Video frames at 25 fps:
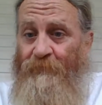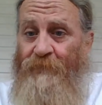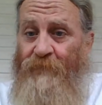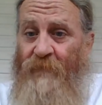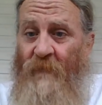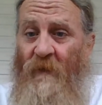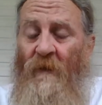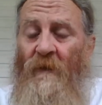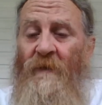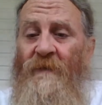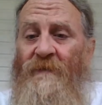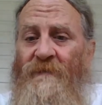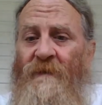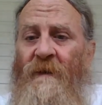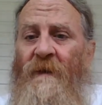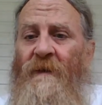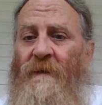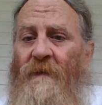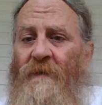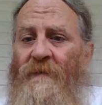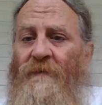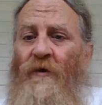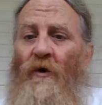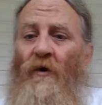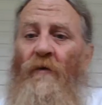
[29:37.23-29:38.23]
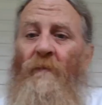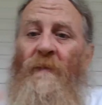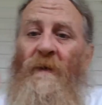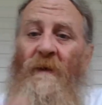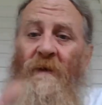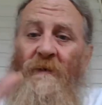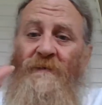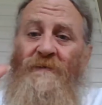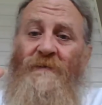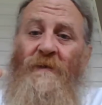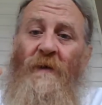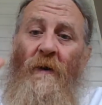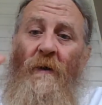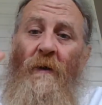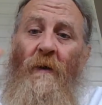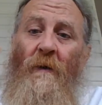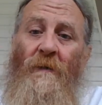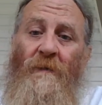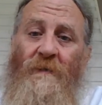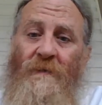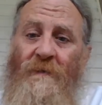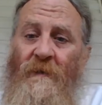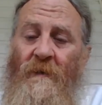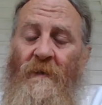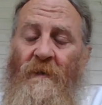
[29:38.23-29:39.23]
Because, see, there's going to be a
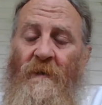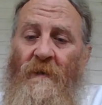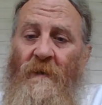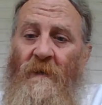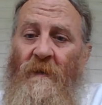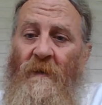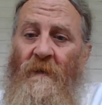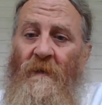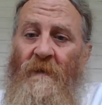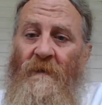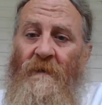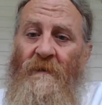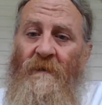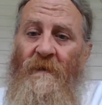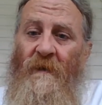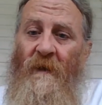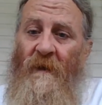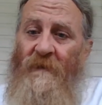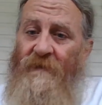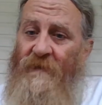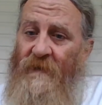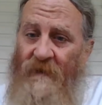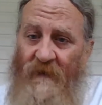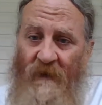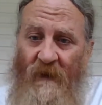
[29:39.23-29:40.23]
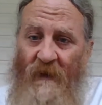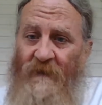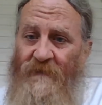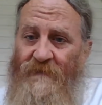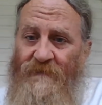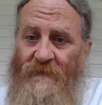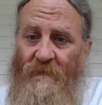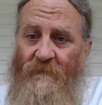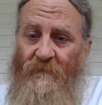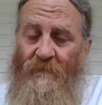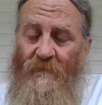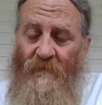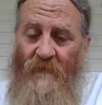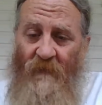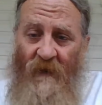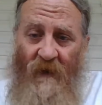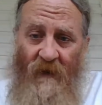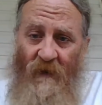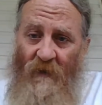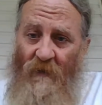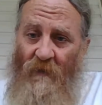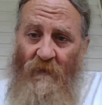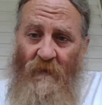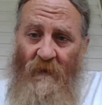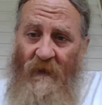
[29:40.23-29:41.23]
church that the gates of
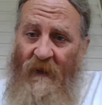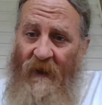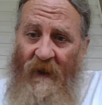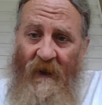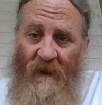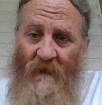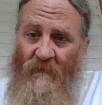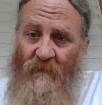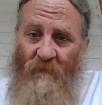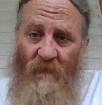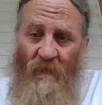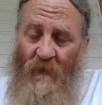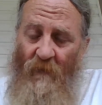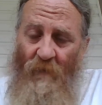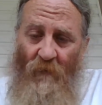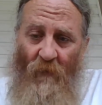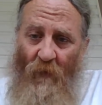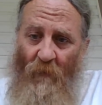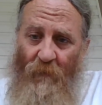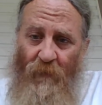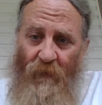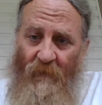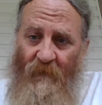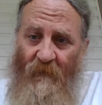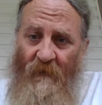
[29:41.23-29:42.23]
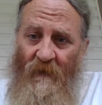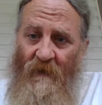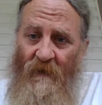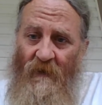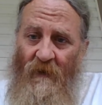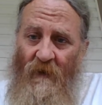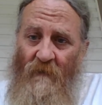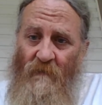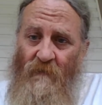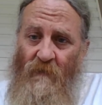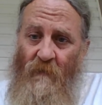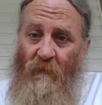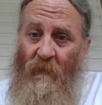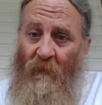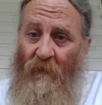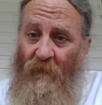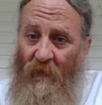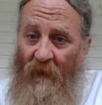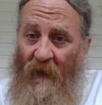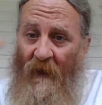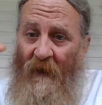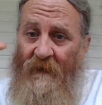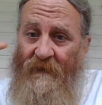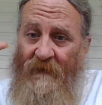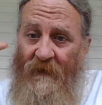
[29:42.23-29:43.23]
hell can't, that won't prevail over. But
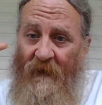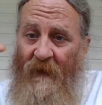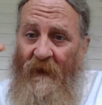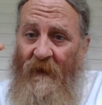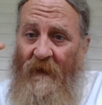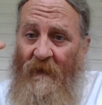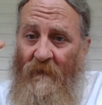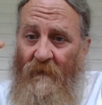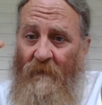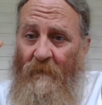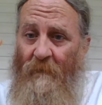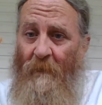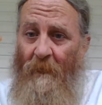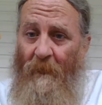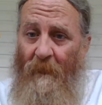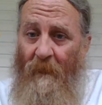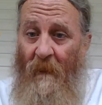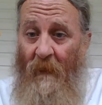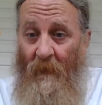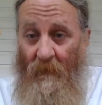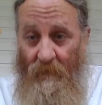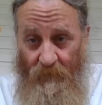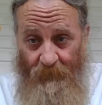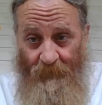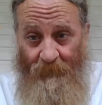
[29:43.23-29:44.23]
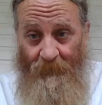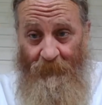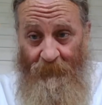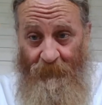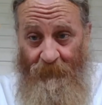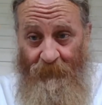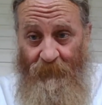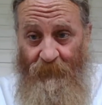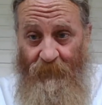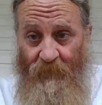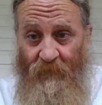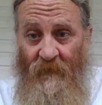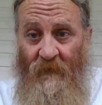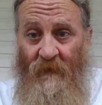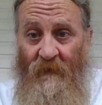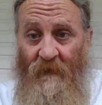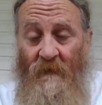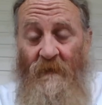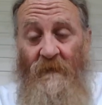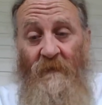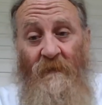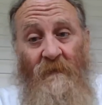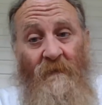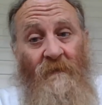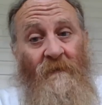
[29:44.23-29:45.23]
right now,
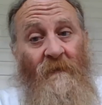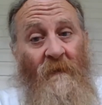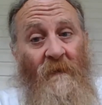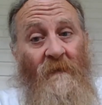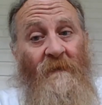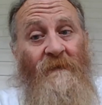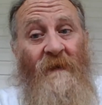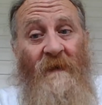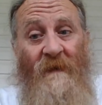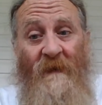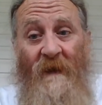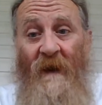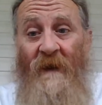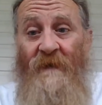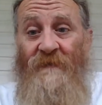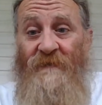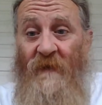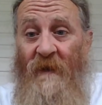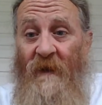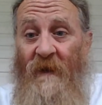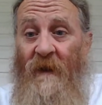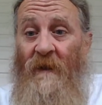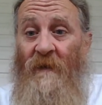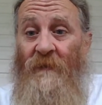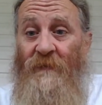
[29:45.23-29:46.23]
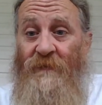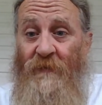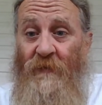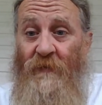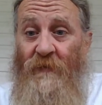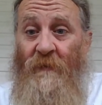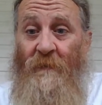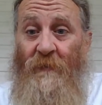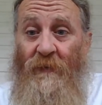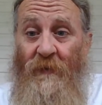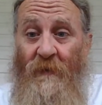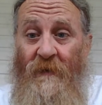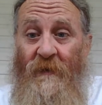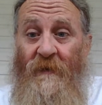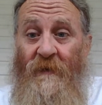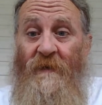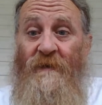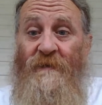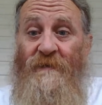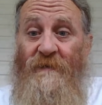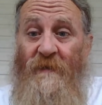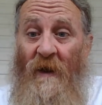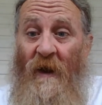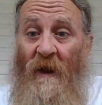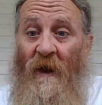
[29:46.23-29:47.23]
uh, the Uh, of Hill's doing a pretty
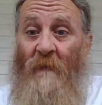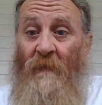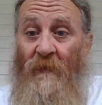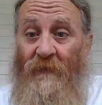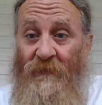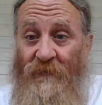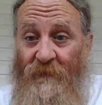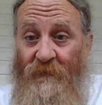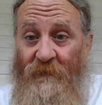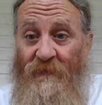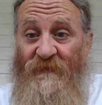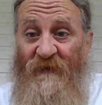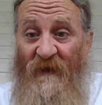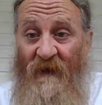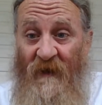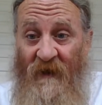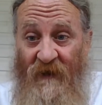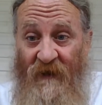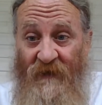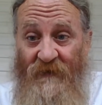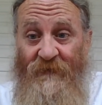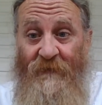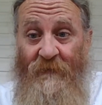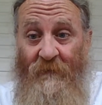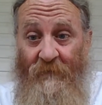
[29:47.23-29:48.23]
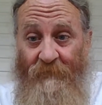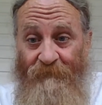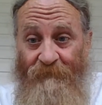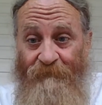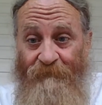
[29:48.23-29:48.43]
good job on some saints.